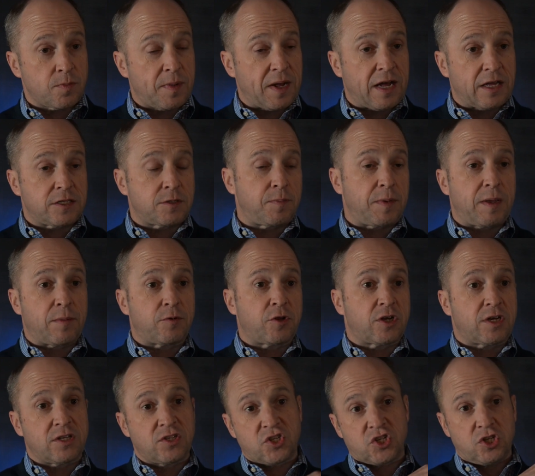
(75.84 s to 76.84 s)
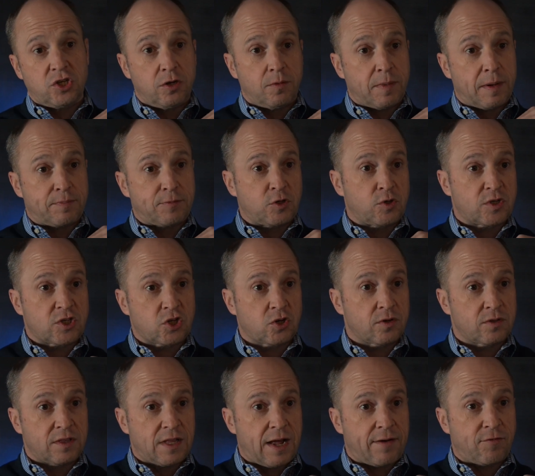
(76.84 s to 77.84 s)
a month to be able to consume up to a
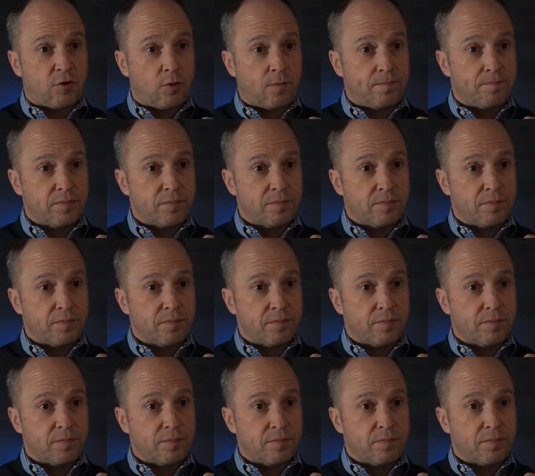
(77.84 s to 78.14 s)
certain level.